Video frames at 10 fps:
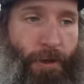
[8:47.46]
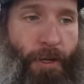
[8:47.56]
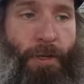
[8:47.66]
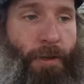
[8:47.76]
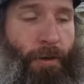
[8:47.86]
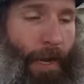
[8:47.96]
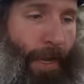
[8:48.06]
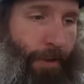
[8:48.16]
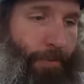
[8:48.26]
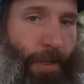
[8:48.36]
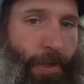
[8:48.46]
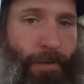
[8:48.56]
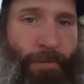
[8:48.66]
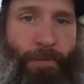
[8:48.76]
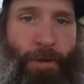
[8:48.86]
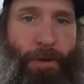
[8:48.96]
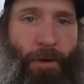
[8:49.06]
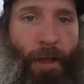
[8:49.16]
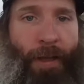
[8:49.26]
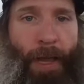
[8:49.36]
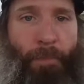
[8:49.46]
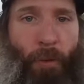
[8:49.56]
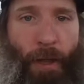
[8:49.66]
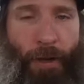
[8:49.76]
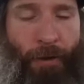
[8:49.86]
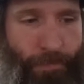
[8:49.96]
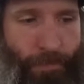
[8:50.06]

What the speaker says: Or depending if you got it cold, your